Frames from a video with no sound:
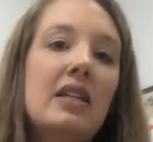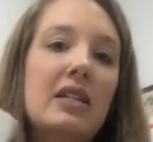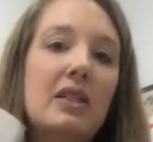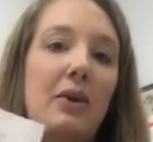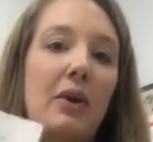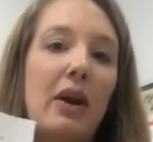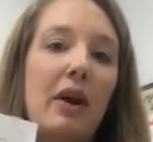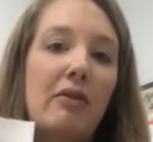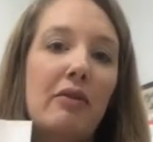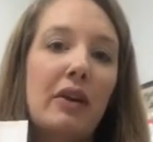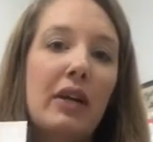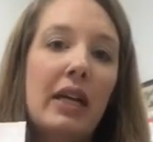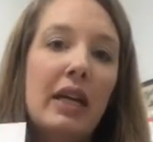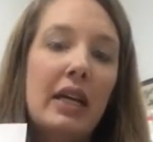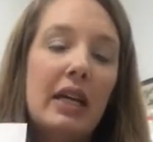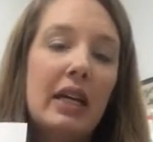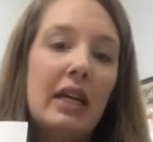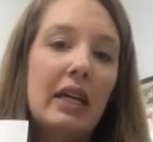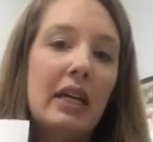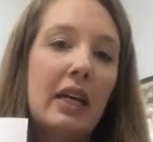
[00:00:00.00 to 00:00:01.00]
So every
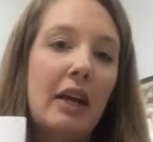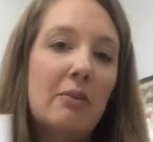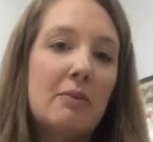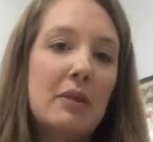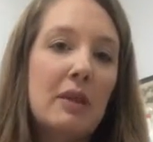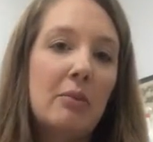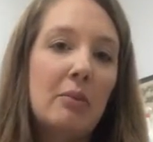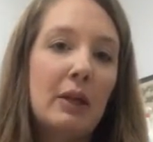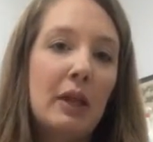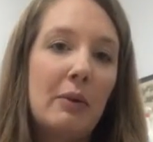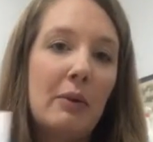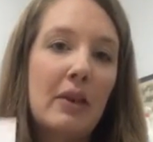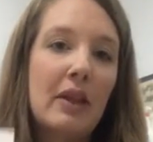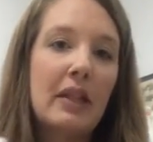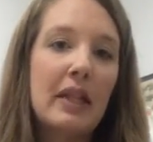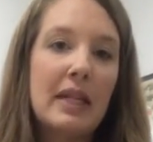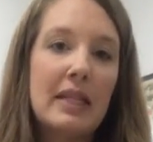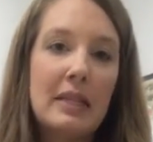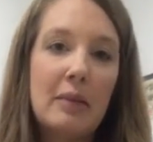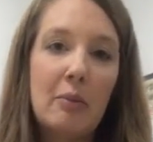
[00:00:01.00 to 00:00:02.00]
kit comes complete with a
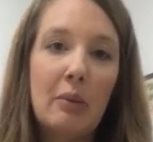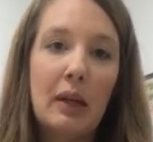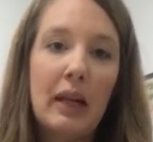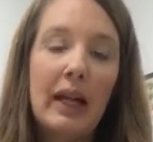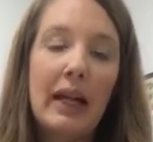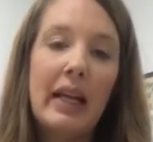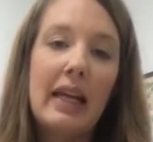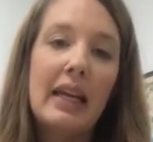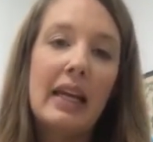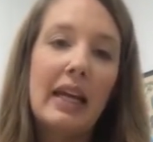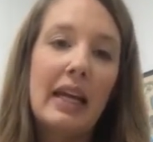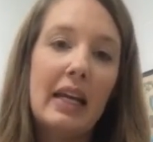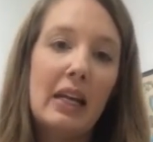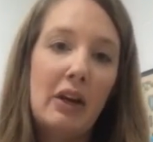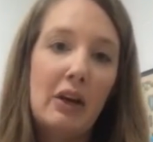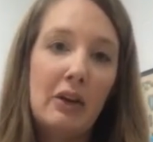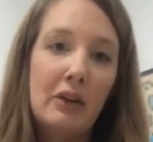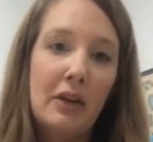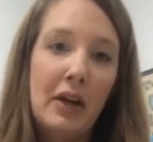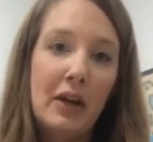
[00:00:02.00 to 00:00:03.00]
lesson plan and
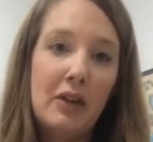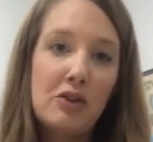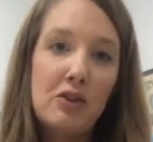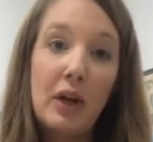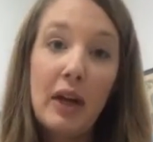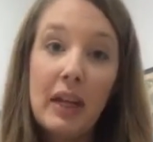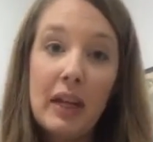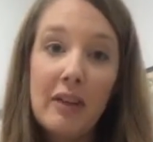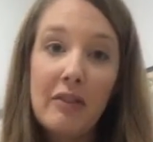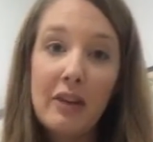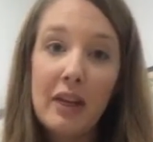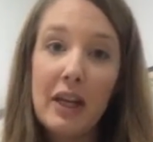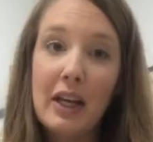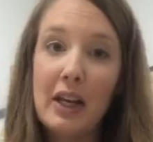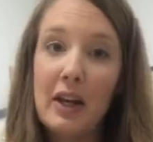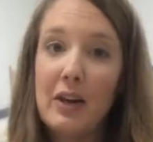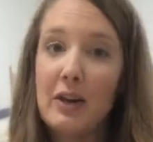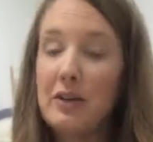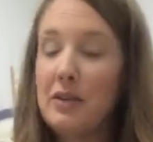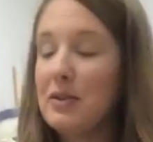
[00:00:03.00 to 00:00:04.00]
online training
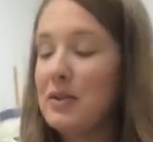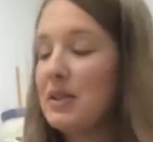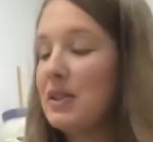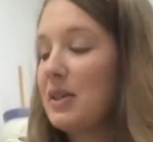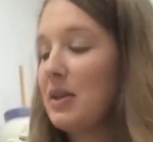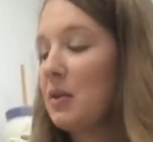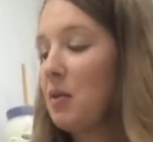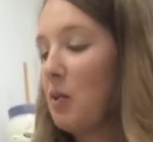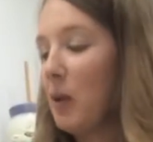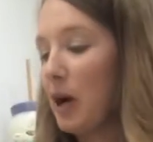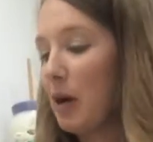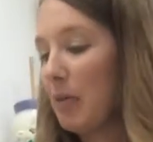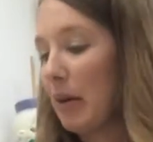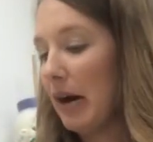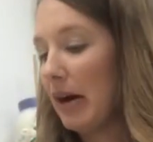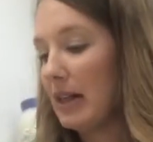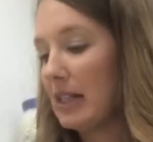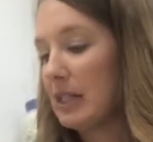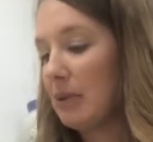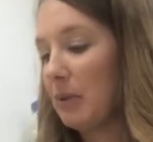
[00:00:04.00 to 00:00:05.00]
videos where
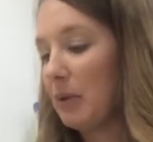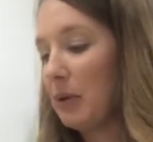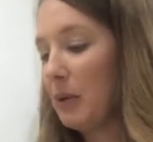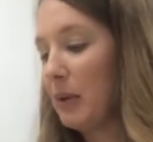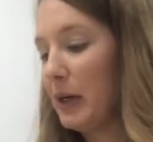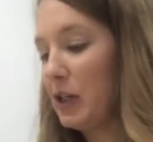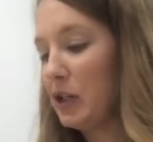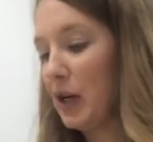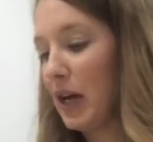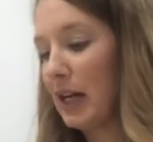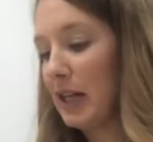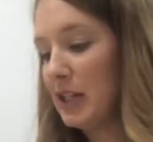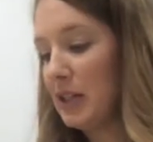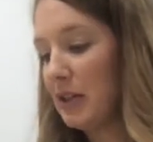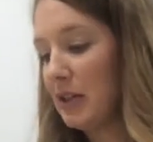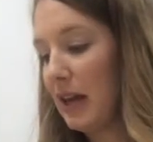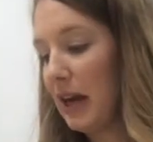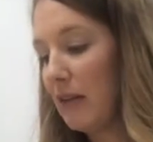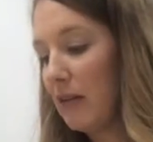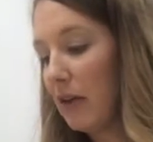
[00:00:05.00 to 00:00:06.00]
possible. And we try to
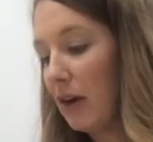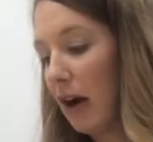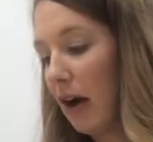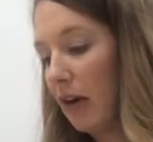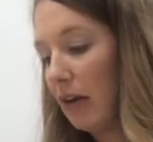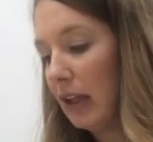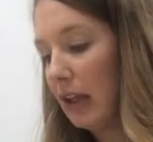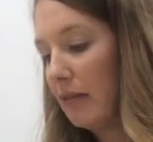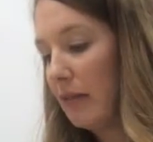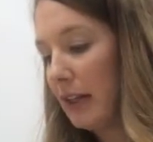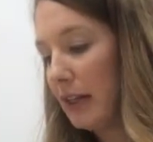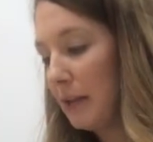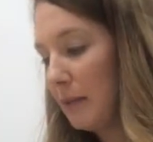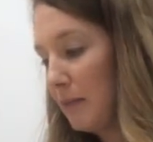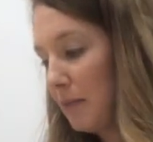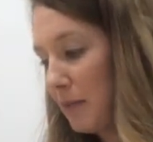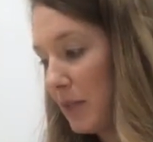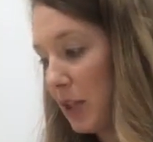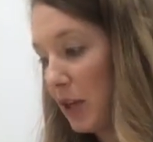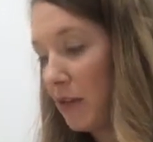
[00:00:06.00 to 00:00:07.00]
do that for all of
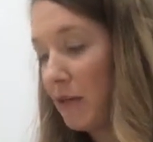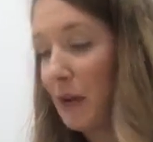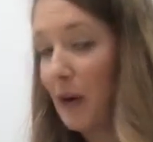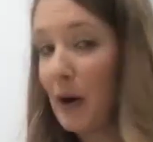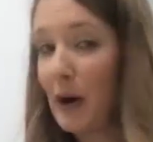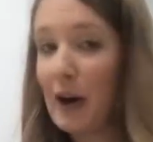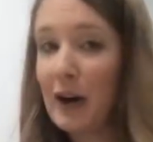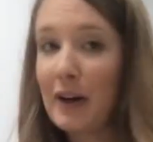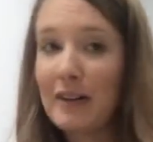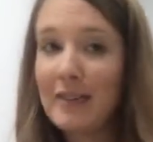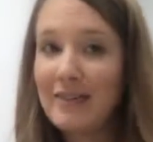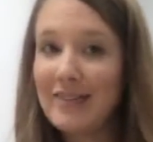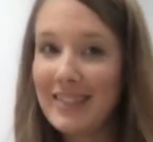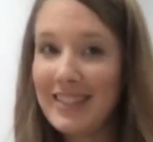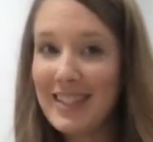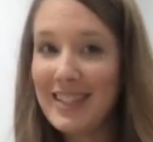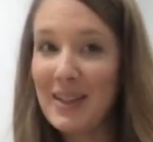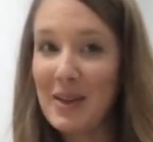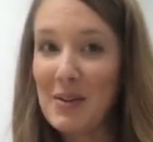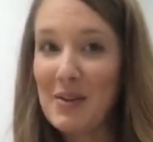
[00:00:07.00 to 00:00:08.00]
them. So far,
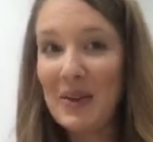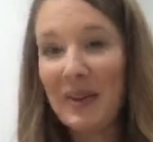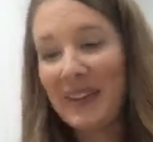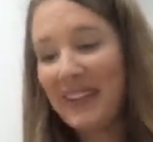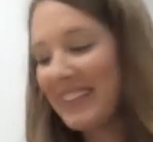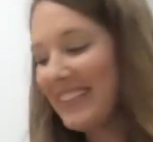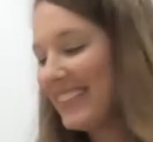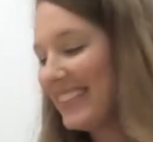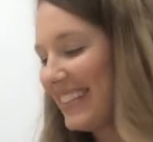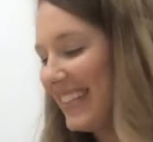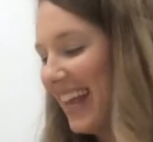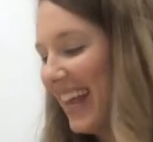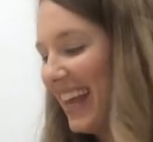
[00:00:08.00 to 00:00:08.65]
so good.